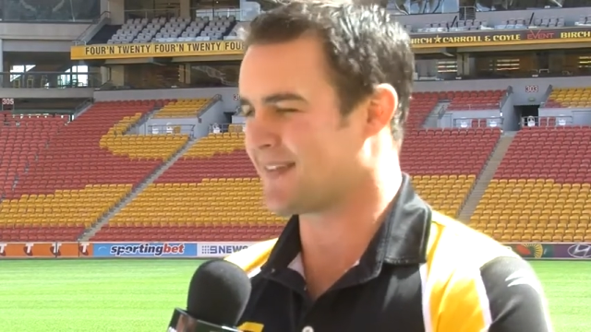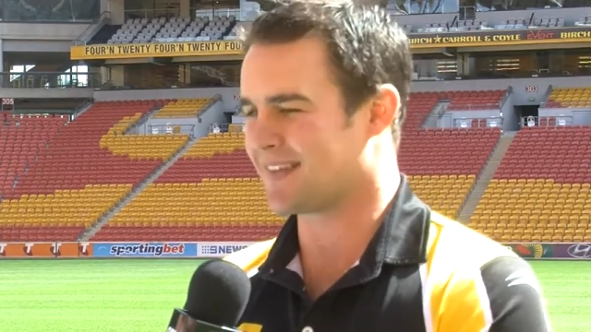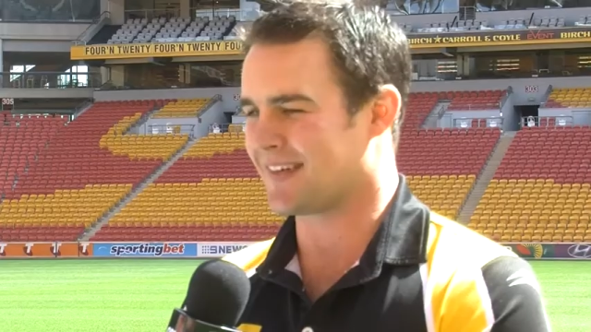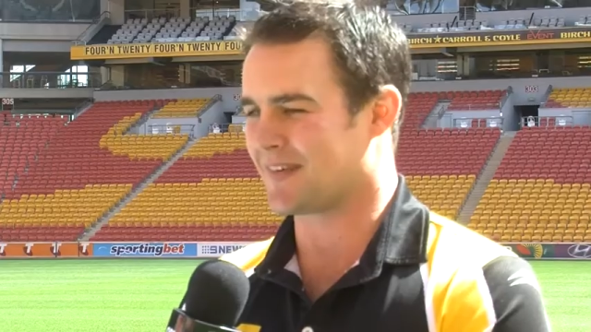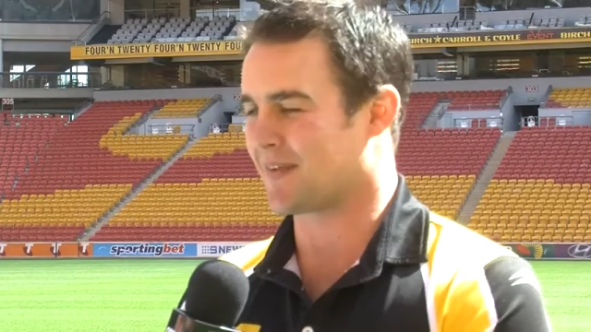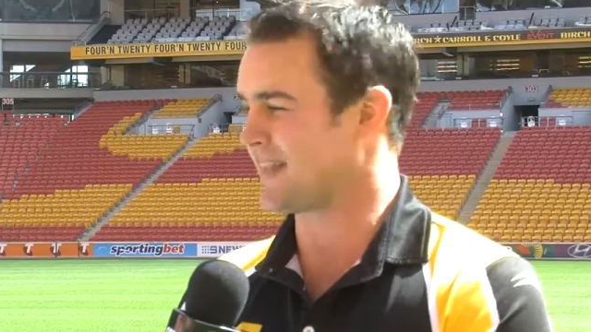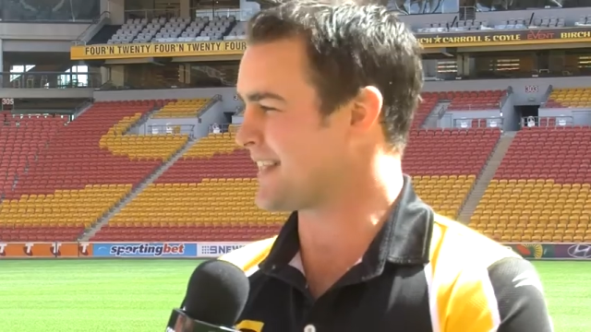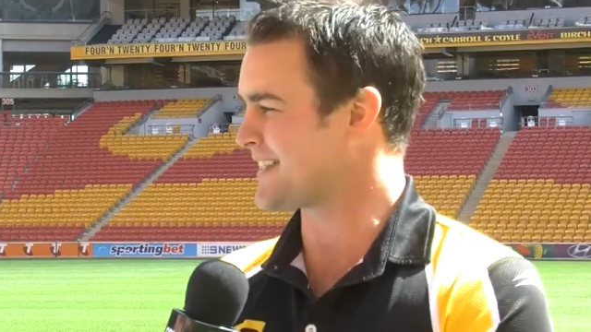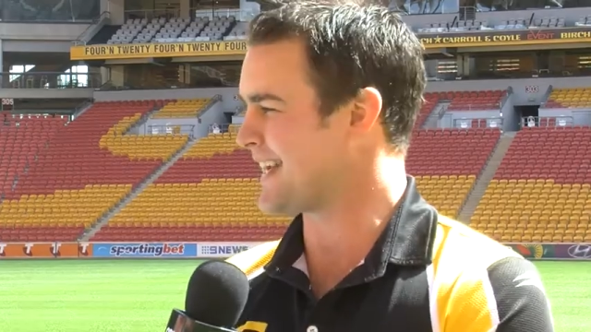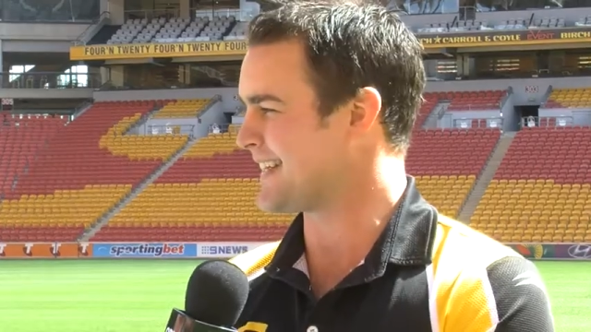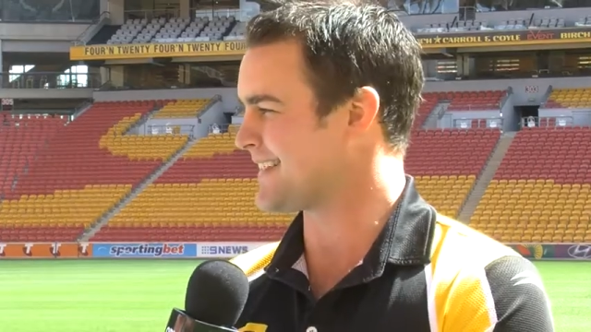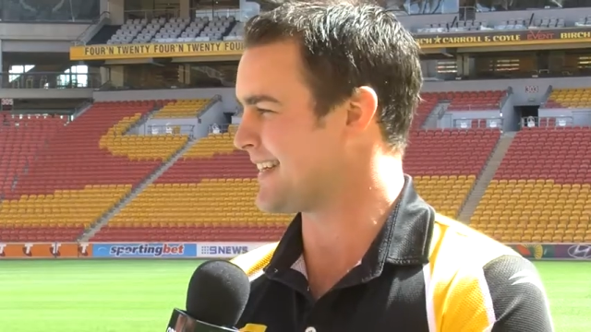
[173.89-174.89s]
and I relished
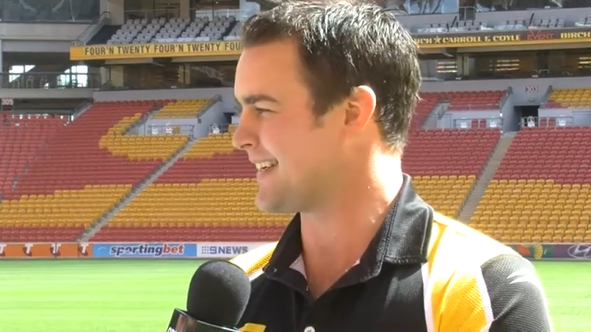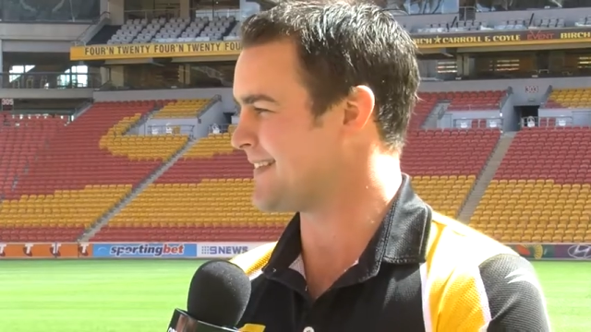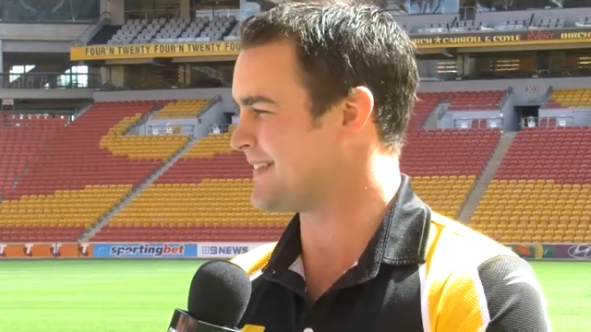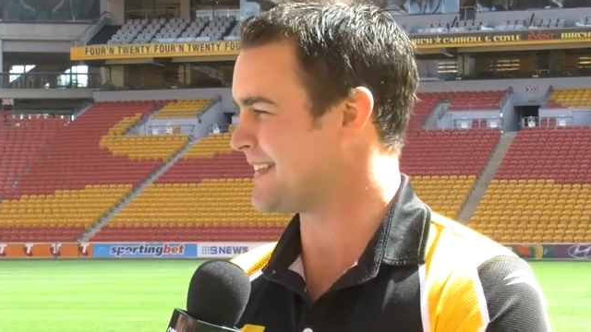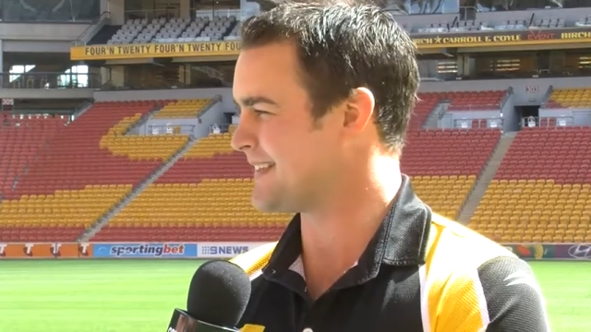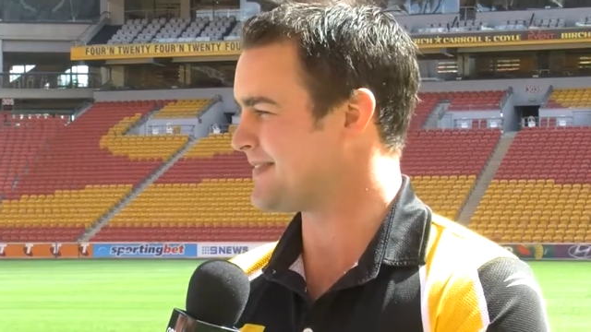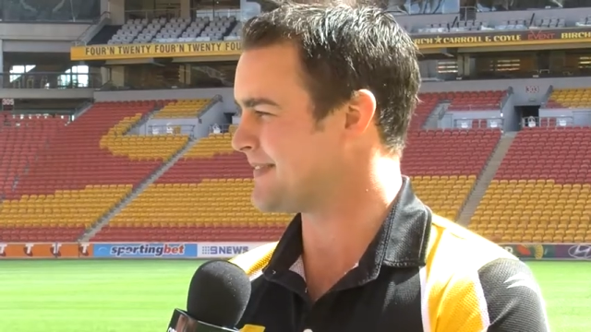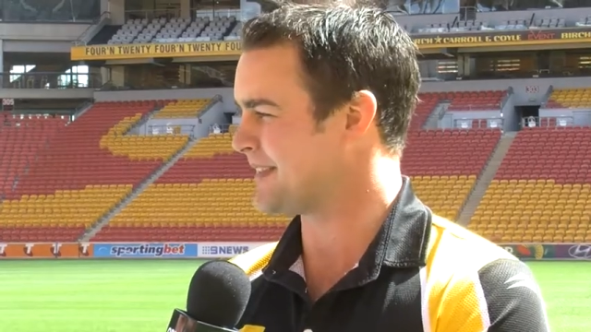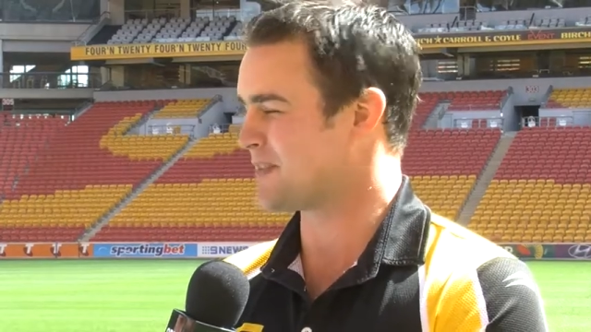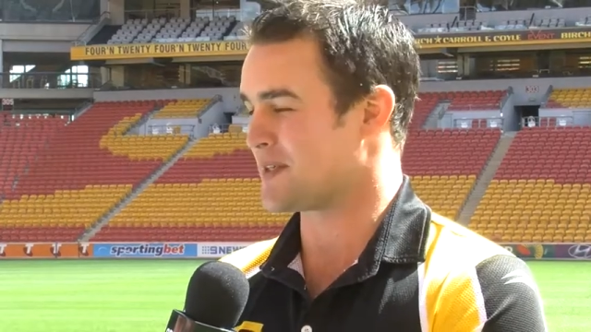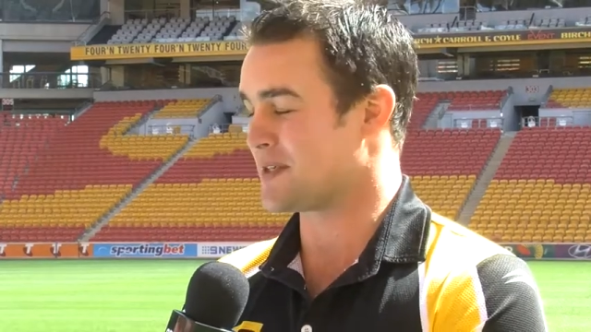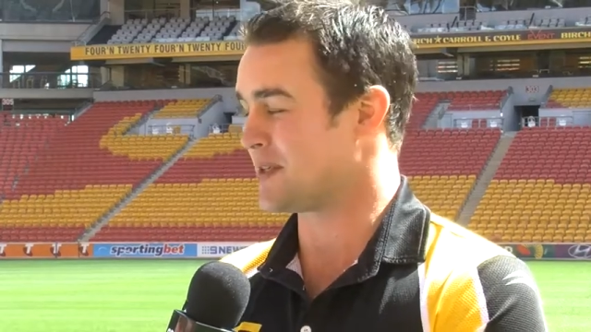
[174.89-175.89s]
that, so it
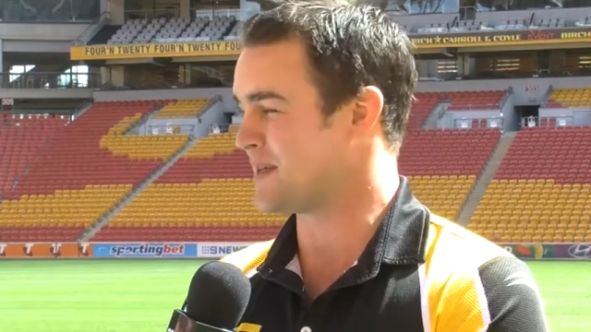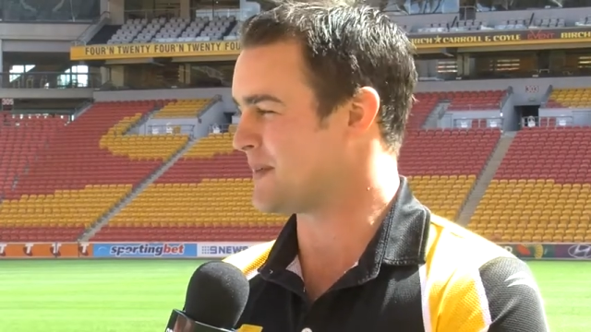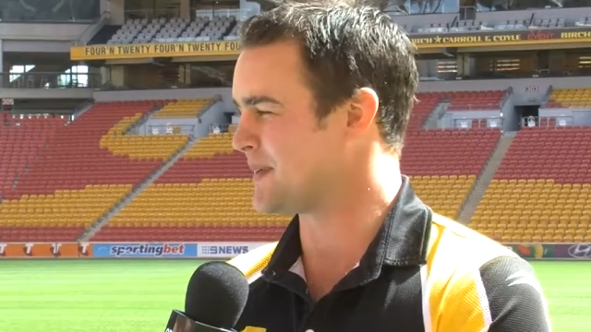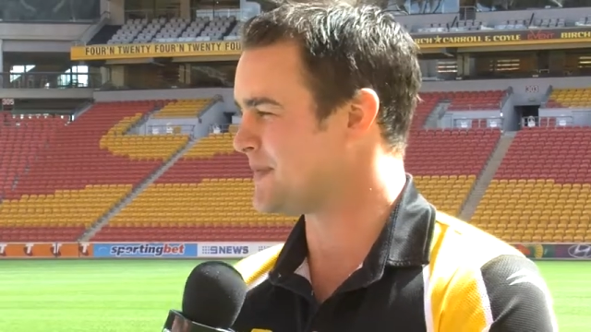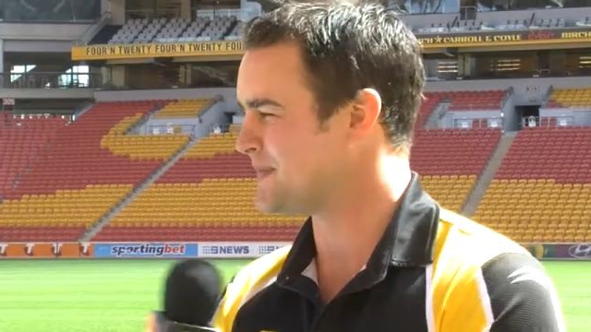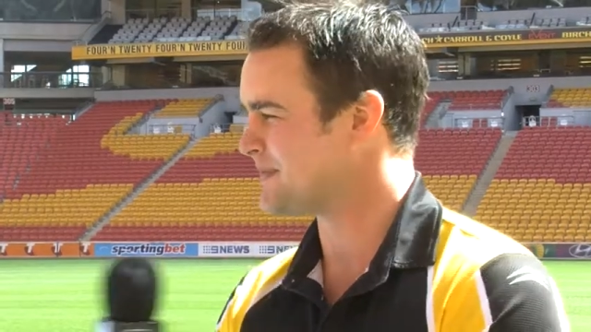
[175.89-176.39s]
was enjoyable.